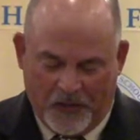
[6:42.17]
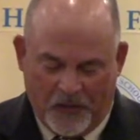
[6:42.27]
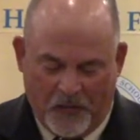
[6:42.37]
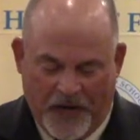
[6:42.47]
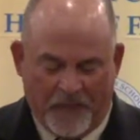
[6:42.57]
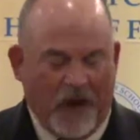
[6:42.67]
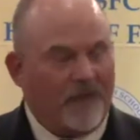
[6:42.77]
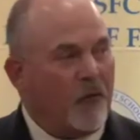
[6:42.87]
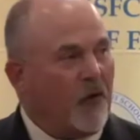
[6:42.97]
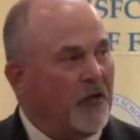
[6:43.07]
Who made
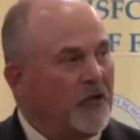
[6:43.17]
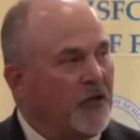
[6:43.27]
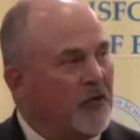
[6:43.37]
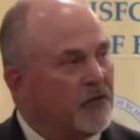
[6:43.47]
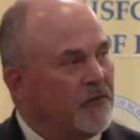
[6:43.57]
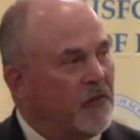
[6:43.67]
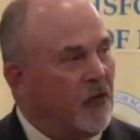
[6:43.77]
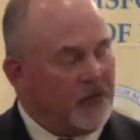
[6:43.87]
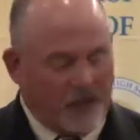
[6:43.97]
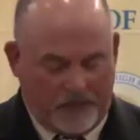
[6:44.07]
my 40 years of
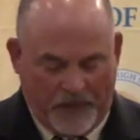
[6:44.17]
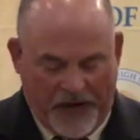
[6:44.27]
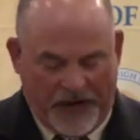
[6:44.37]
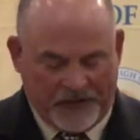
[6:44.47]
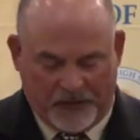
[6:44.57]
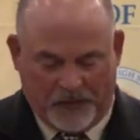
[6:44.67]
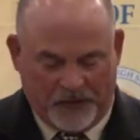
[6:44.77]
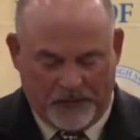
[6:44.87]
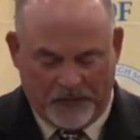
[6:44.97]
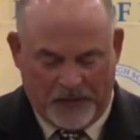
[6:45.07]
coaching
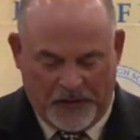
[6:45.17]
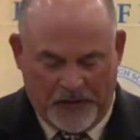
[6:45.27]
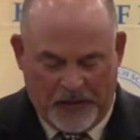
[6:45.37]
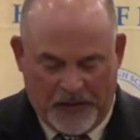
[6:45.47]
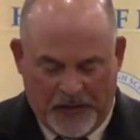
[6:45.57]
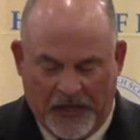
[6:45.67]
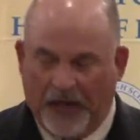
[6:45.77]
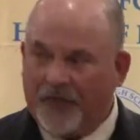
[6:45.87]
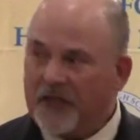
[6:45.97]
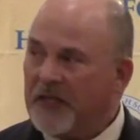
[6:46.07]
possible.
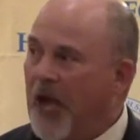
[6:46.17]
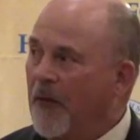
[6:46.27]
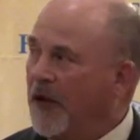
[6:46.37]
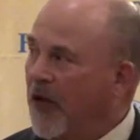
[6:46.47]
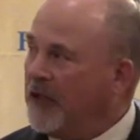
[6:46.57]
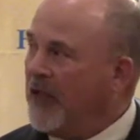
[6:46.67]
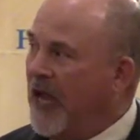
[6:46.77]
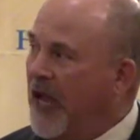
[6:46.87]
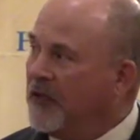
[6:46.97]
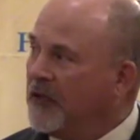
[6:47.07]
At this time, I'd like to
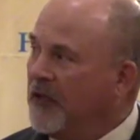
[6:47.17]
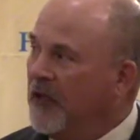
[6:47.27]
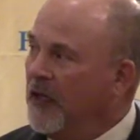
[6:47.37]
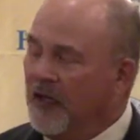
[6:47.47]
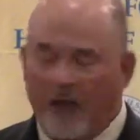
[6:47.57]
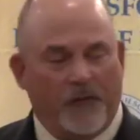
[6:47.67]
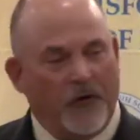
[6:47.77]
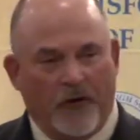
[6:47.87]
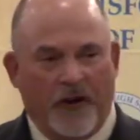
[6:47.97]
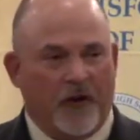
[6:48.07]
ask, if
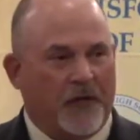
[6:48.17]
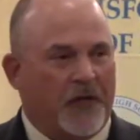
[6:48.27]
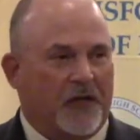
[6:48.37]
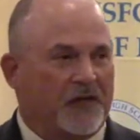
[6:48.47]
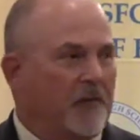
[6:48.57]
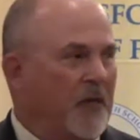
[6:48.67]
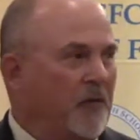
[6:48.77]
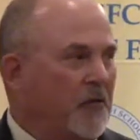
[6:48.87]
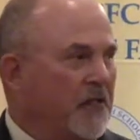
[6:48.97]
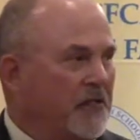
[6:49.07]
you're here because of
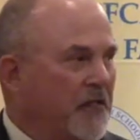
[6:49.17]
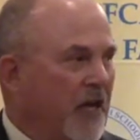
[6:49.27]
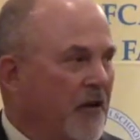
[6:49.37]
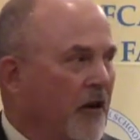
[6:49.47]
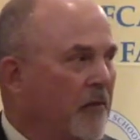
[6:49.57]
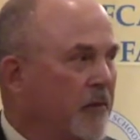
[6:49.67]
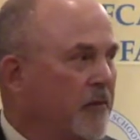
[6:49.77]
me, please stand up.